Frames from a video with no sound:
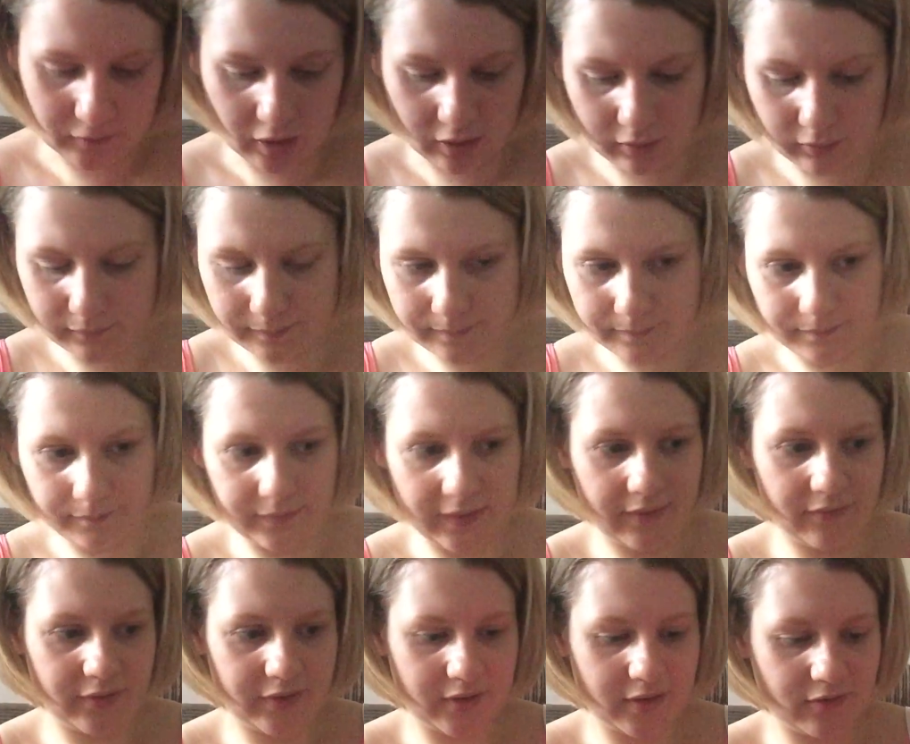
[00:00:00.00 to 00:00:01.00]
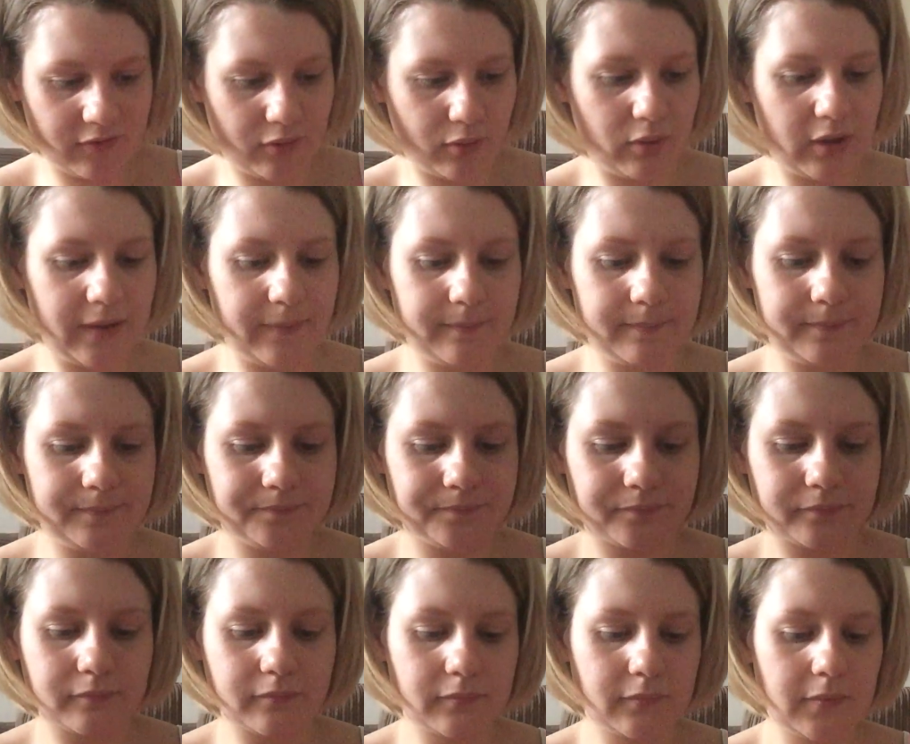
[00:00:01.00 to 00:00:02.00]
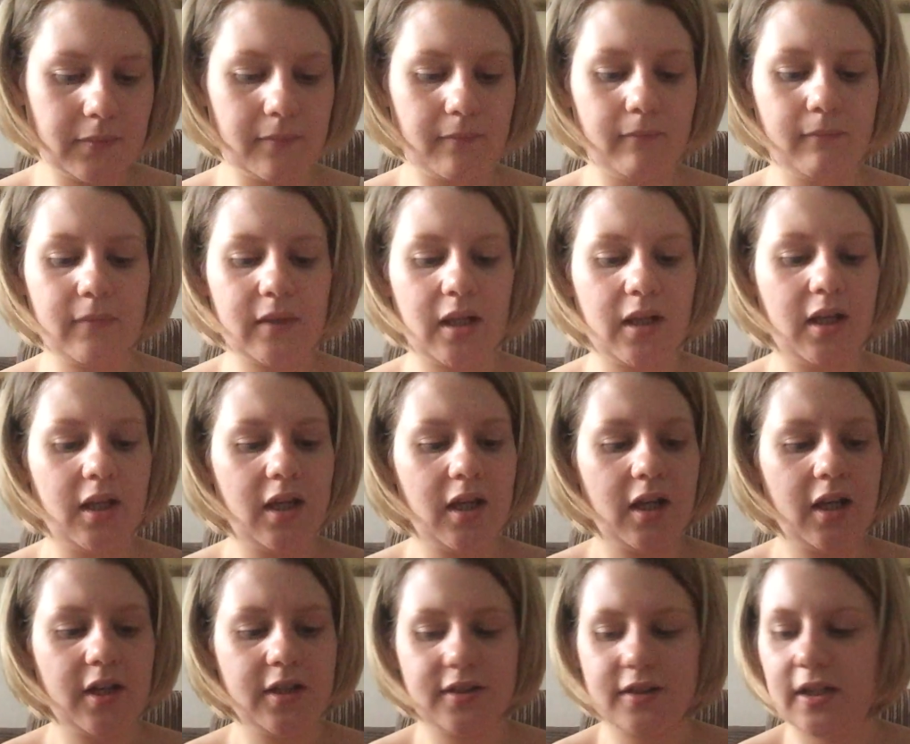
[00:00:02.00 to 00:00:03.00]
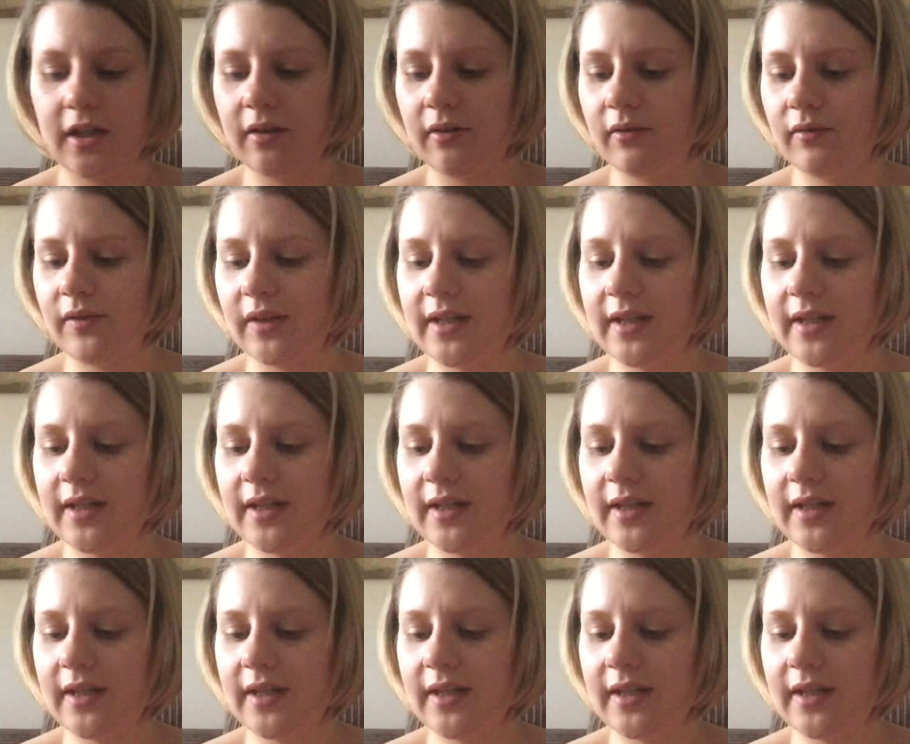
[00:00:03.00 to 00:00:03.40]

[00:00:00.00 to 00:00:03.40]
Oh, everything's falling. So